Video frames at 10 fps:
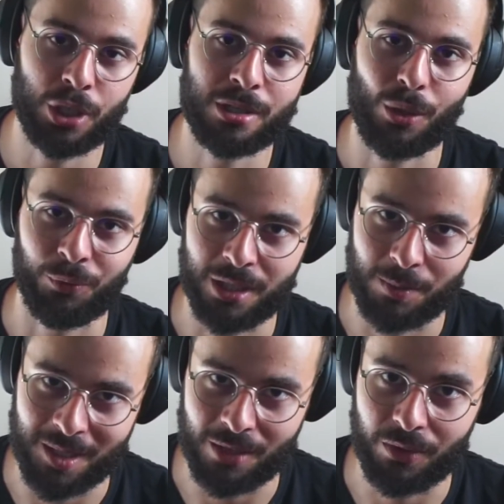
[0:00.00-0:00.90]
of the
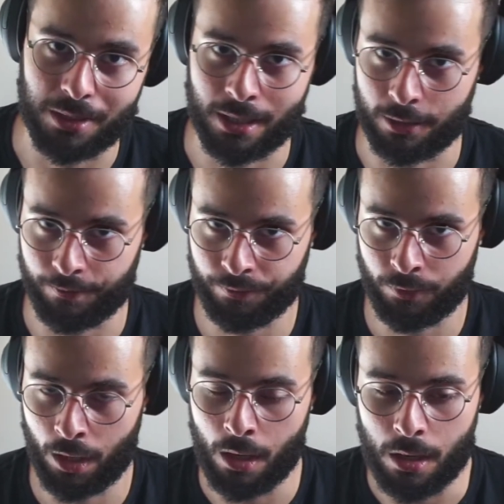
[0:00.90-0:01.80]
specific cell.
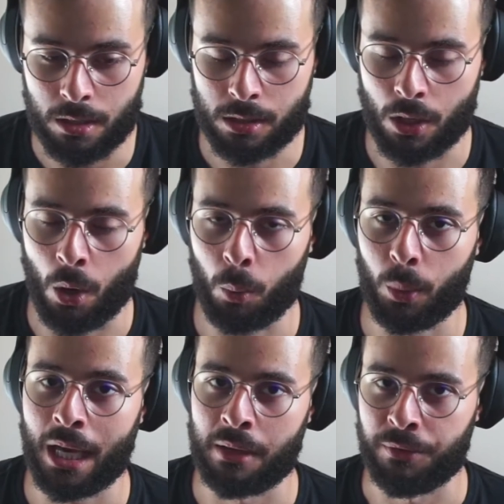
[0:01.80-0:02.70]
So we
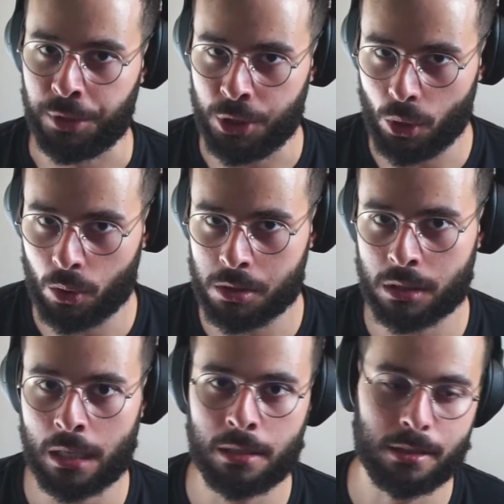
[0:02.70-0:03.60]
have neuron
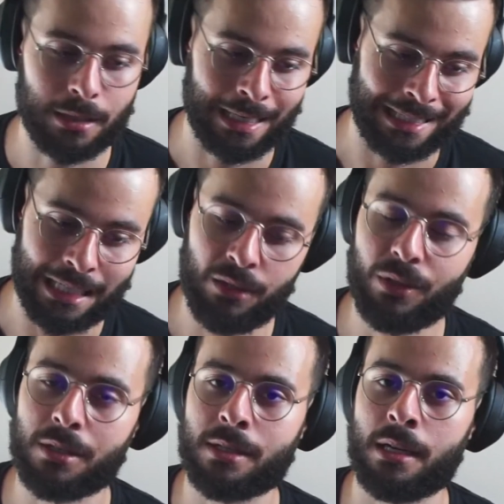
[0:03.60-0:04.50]
cells, liver
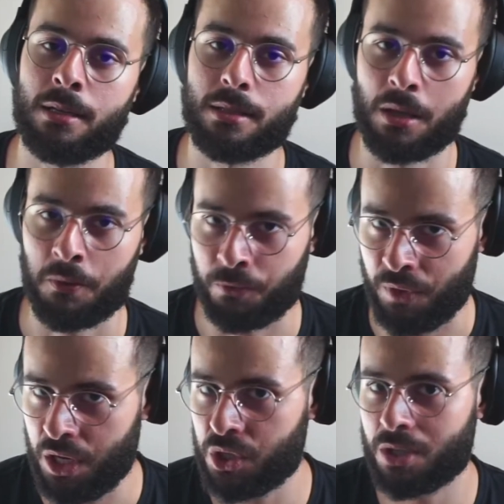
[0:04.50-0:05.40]
cells,
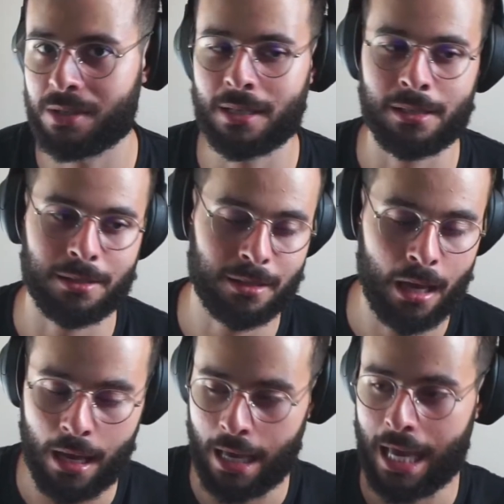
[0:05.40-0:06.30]
vision cells,
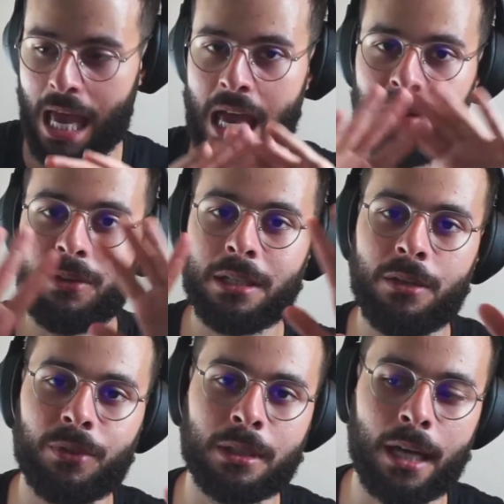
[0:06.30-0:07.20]
every
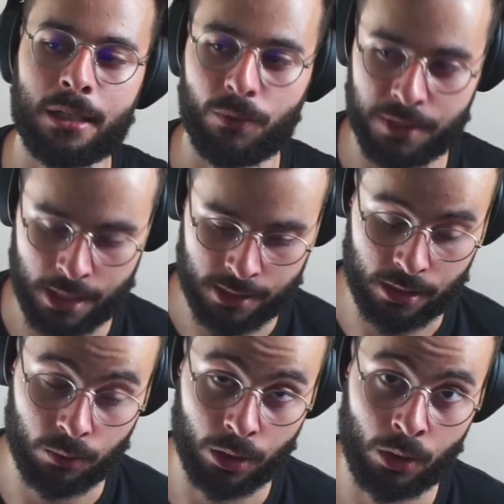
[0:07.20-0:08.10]
different kind of cells that we are
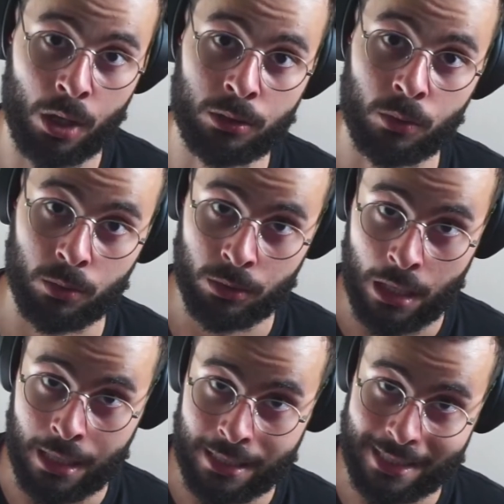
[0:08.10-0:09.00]
going to
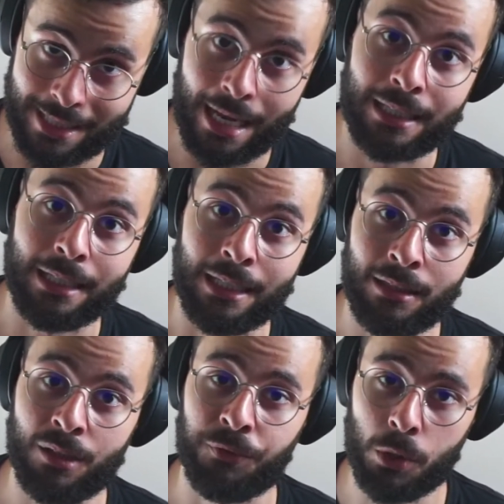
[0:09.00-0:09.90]
study in the
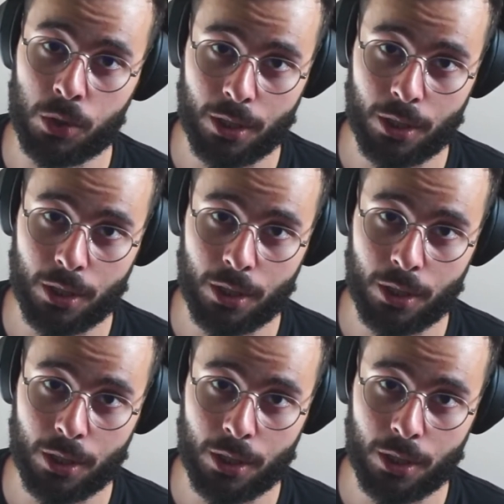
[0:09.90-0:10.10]
future.